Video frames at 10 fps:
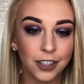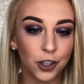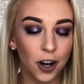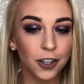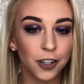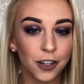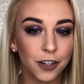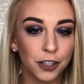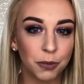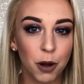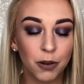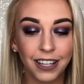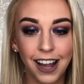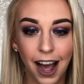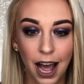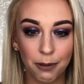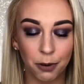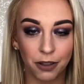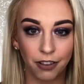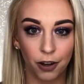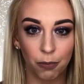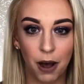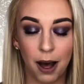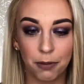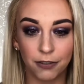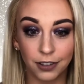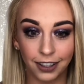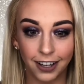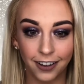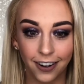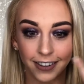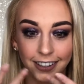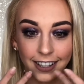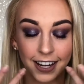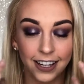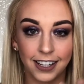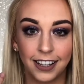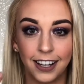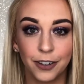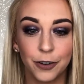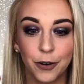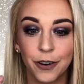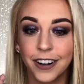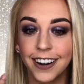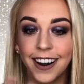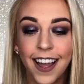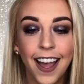darker, smoky eye, but with a little pop of glitter on the lid and in the inner corner.